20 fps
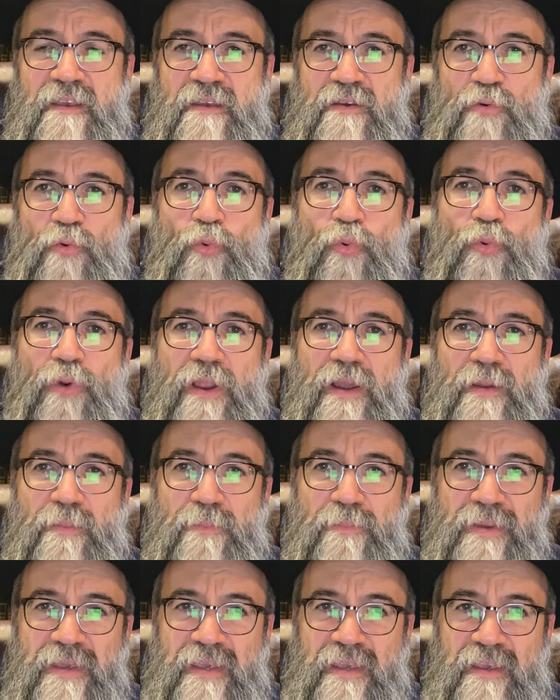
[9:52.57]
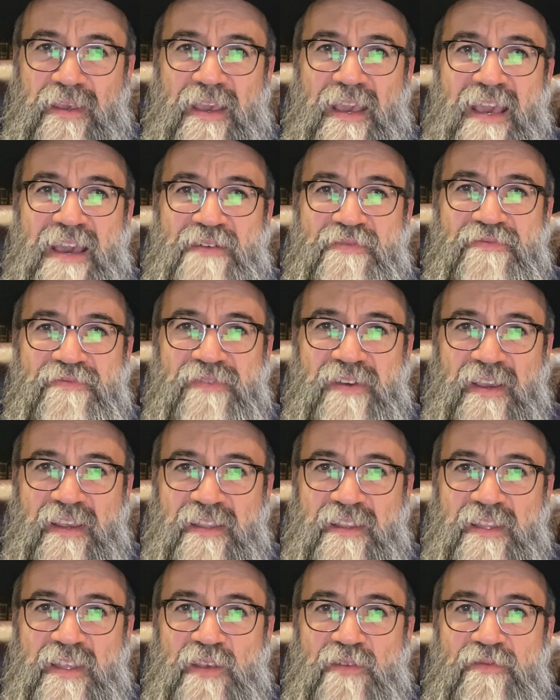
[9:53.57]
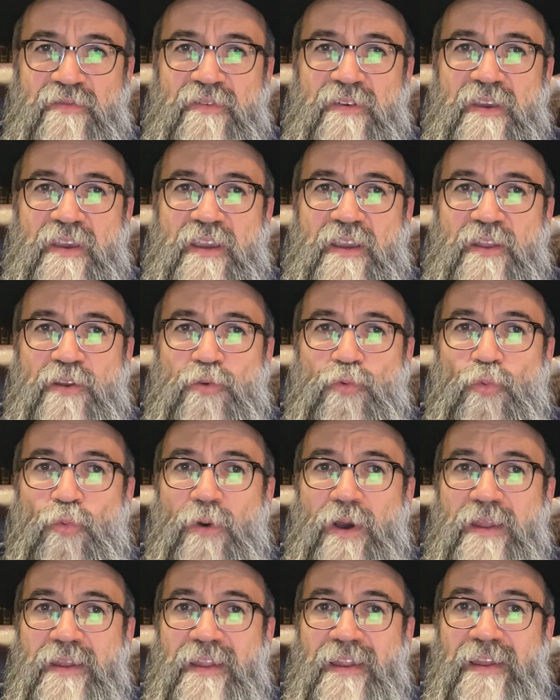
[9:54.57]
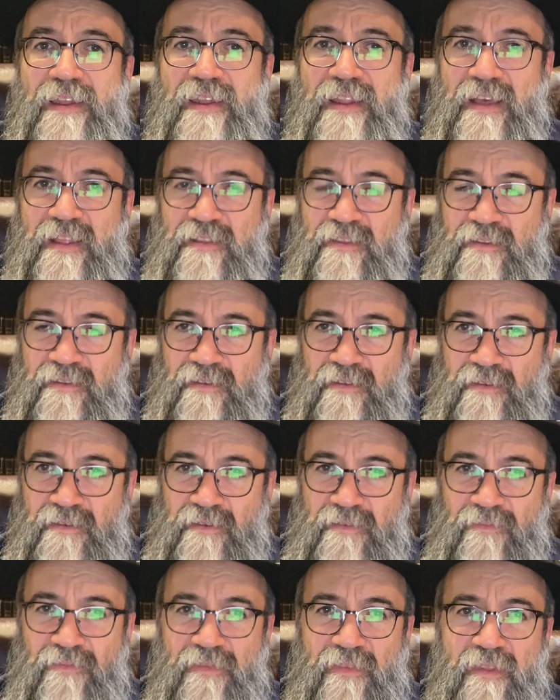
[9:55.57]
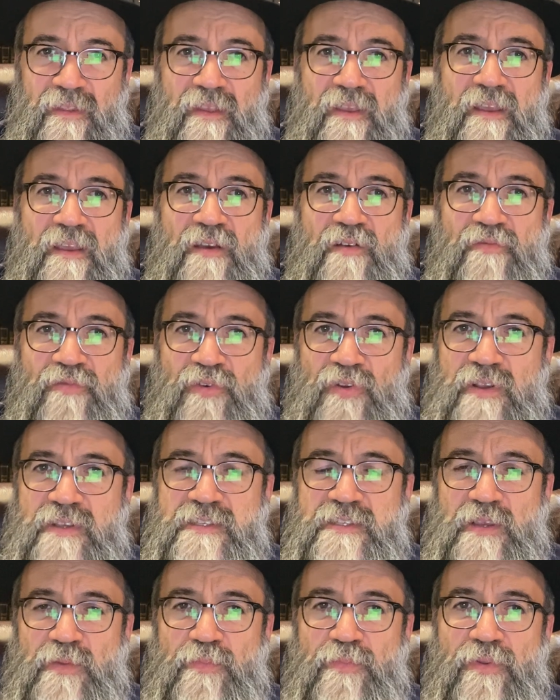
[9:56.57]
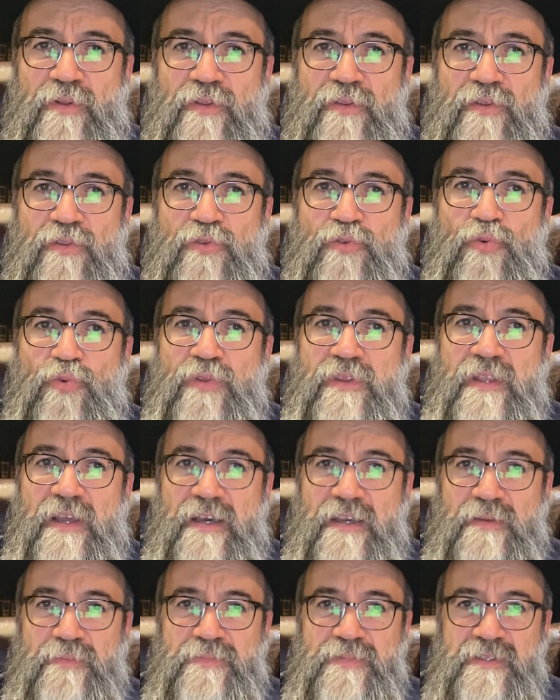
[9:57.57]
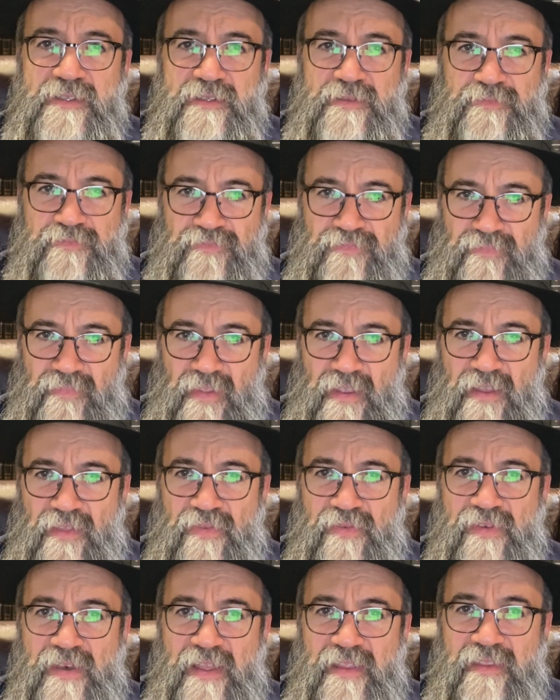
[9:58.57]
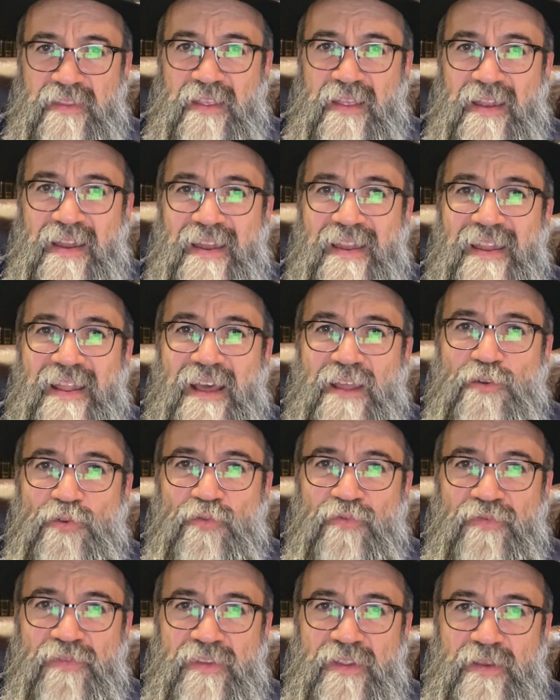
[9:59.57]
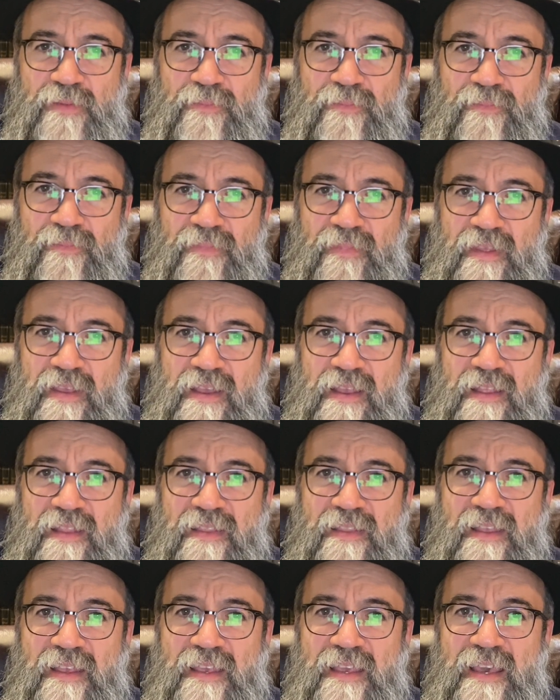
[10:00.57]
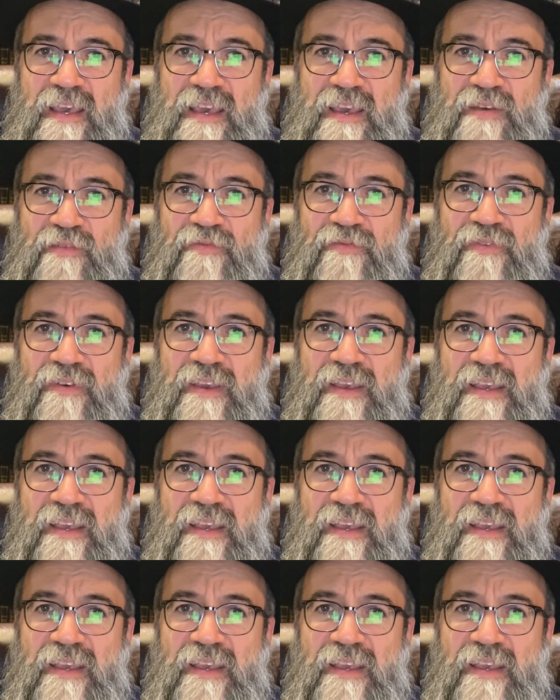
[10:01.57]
will be effective and one not. For example, two types that none of them they have